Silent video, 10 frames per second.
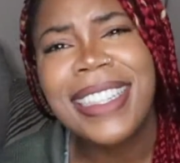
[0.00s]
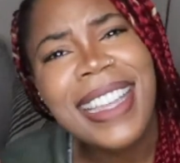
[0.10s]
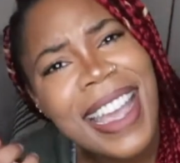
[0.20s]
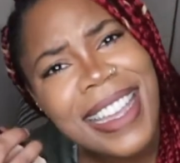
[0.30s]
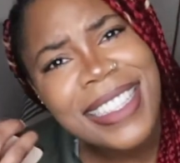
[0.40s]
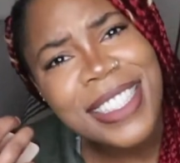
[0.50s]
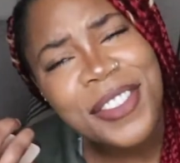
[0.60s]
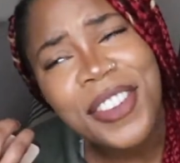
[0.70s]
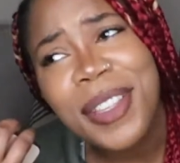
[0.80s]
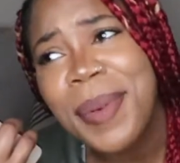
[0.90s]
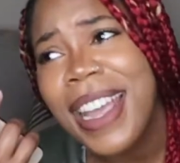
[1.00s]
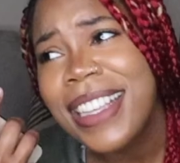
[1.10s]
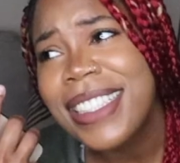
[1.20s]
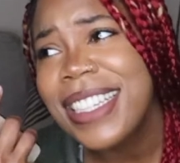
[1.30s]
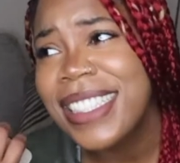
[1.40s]
Yes, for the
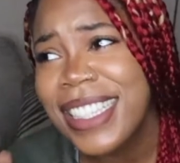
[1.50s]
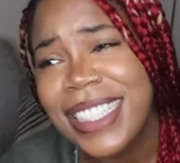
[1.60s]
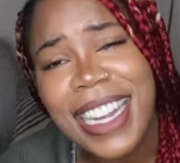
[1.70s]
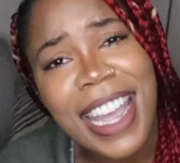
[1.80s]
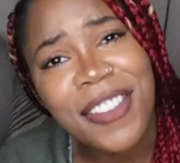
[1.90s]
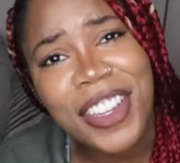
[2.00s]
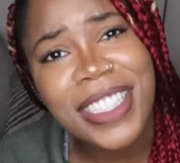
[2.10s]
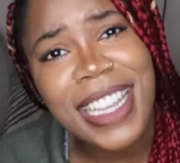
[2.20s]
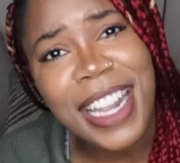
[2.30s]
past like six and a half years,